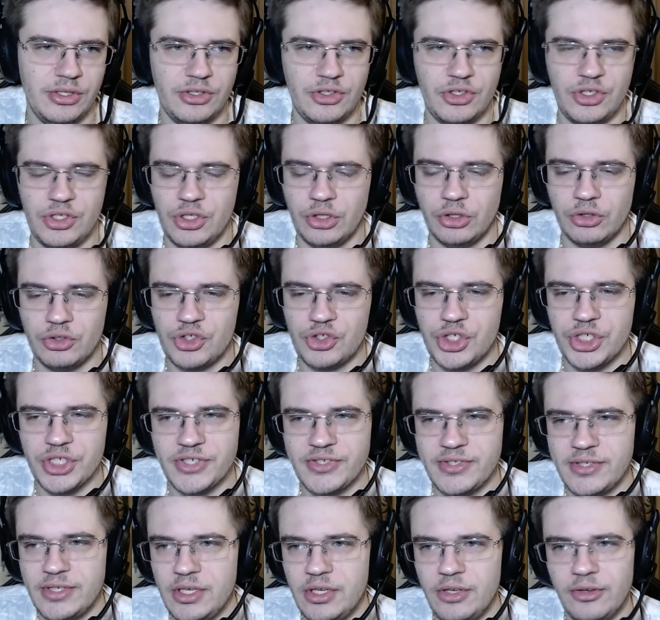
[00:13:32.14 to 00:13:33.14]
not
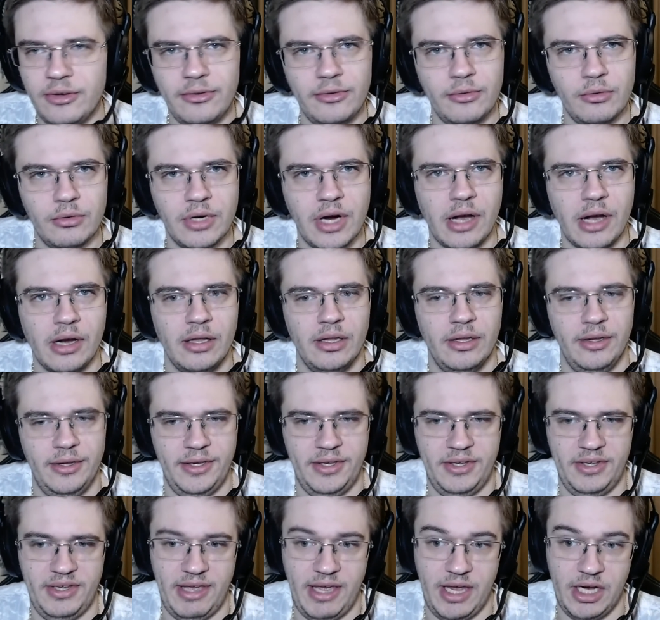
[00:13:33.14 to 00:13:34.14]
just he knew Carla,
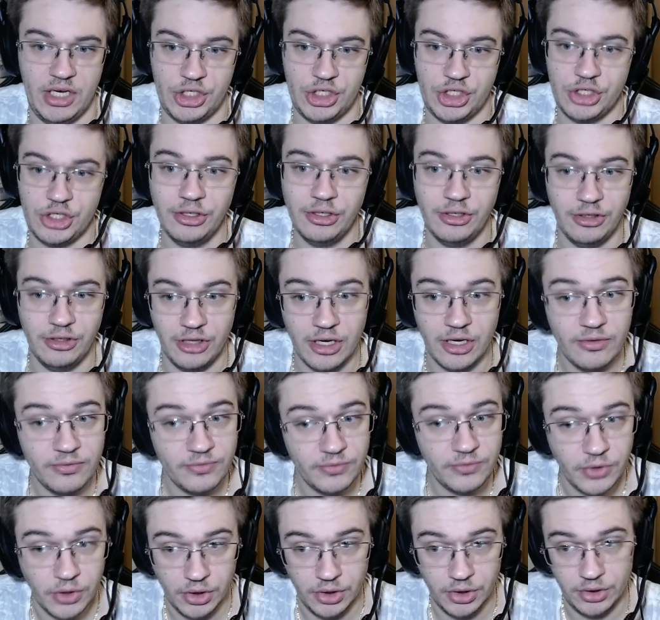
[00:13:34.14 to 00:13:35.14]
he actually
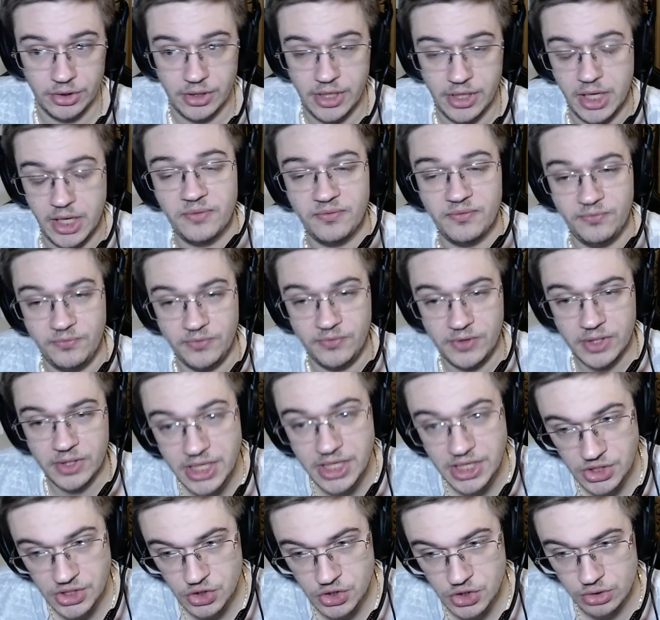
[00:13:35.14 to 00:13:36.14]
loved her, had
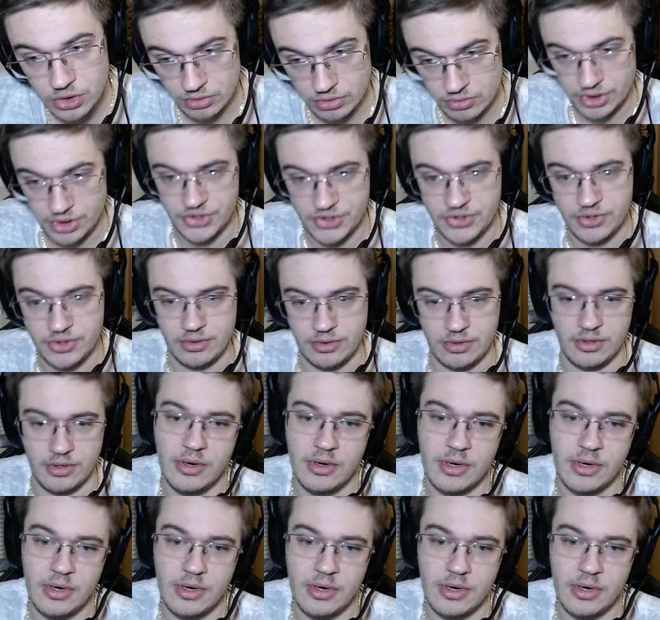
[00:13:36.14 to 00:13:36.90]
feelings towards her.